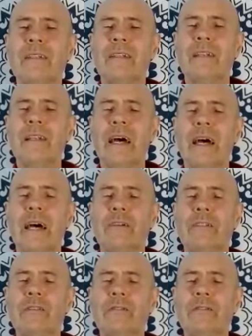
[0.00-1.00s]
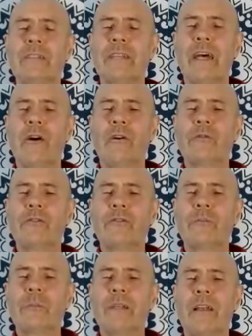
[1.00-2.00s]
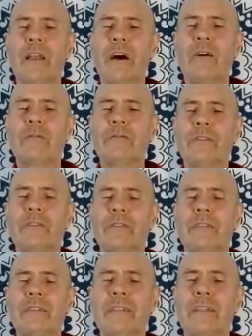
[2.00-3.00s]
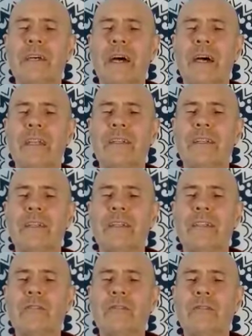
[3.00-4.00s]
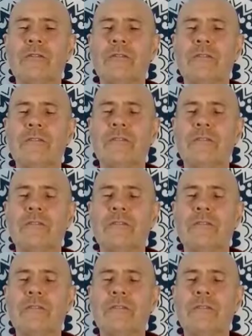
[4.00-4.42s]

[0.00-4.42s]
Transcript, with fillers: Allowing yourselves to be loved and healed.